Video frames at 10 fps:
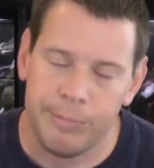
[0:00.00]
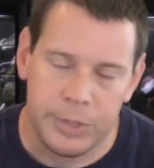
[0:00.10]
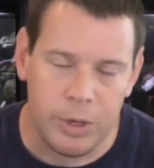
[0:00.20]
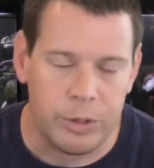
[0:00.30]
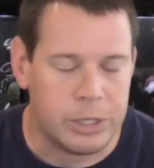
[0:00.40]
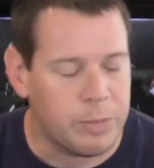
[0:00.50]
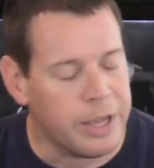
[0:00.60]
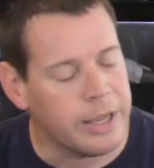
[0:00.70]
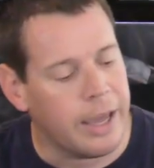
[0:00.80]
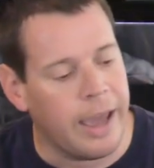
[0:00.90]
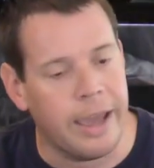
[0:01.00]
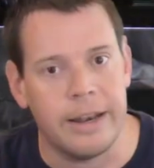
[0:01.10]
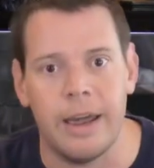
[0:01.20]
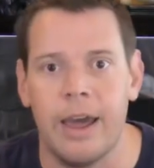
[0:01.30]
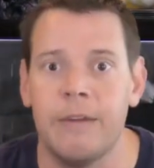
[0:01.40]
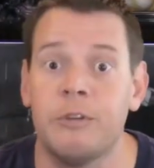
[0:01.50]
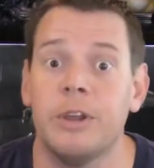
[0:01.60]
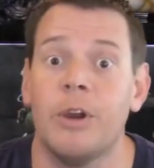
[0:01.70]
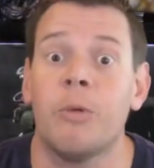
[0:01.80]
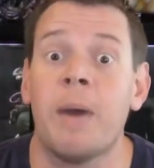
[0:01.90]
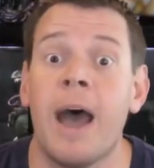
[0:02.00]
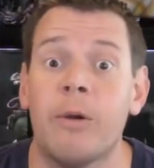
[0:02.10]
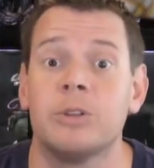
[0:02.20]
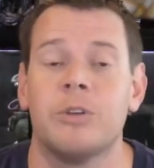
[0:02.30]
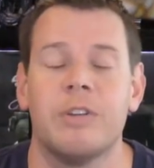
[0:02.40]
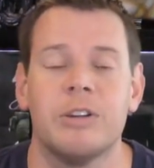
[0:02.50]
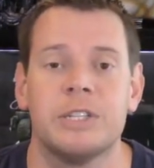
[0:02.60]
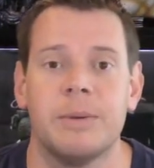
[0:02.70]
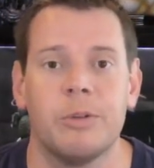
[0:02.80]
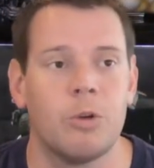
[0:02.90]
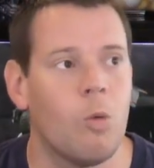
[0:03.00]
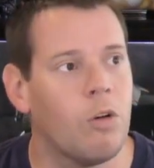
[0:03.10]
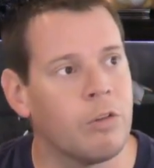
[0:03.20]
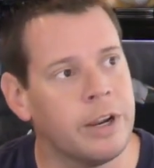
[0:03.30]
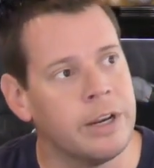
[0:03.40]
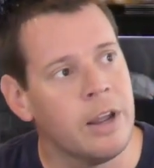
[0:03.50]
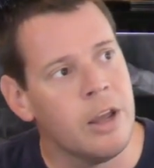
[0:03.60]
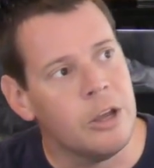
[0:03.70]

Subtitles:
so to speak, and her powers are very similar to Wolverine.